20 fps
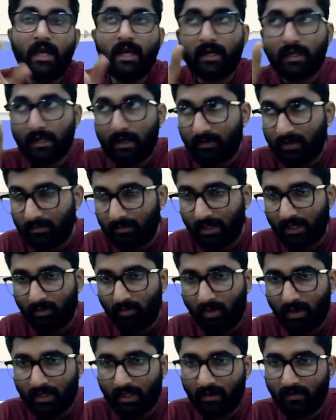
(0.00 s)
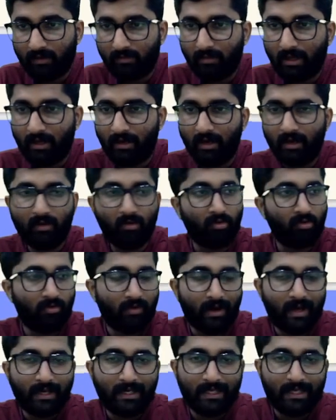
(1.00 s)
what government did,
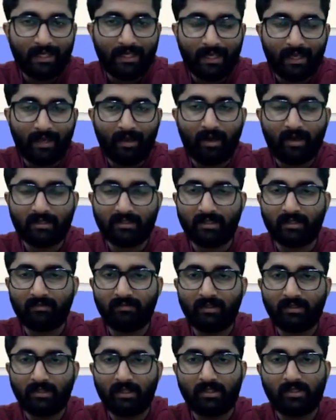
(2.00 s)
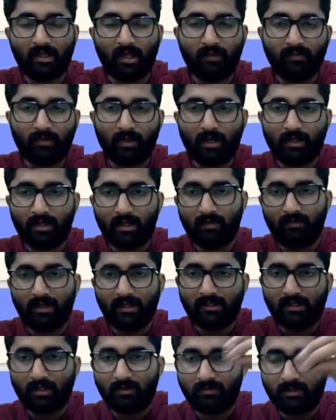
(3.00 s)
OIDAR services, if you are giving
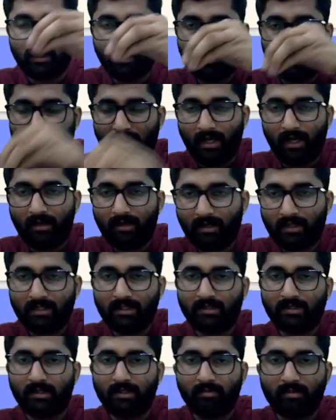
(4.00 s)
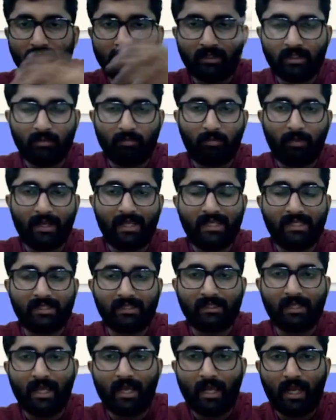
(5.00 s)
services to the unregistered person, please
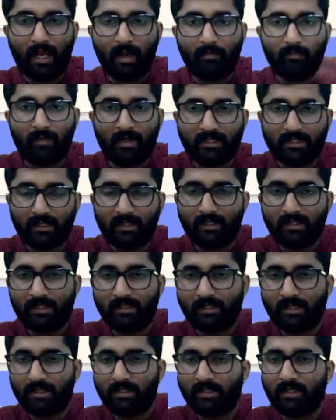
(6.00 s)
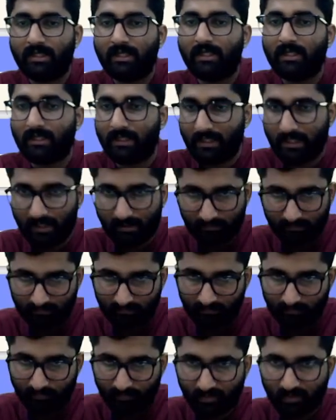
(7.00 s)
take compulsory registration in India.
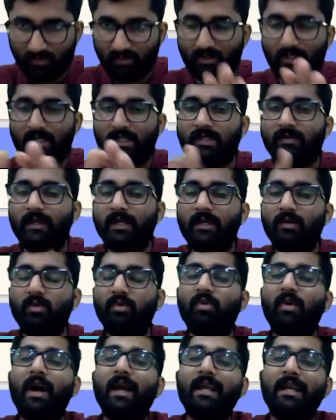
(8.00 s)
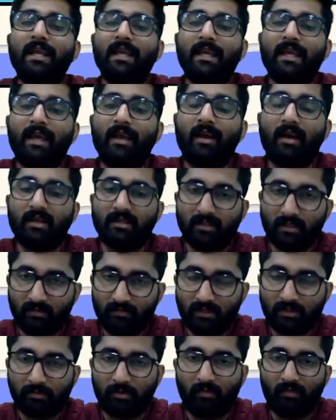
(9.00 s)
So that's why OIDAR
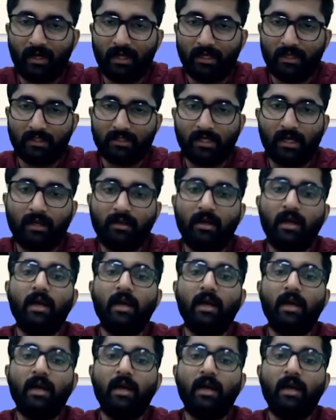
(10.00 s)
service providers are